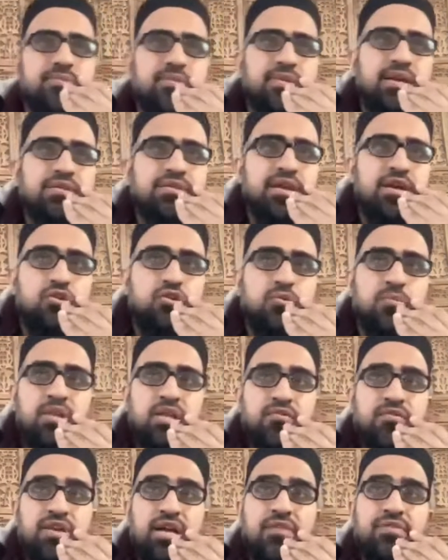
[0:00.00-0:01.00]
Yeah, they end up
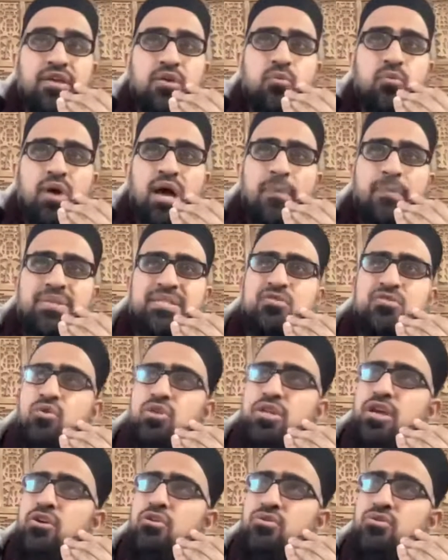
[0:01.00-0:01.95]
leaving, and then what happens? There's only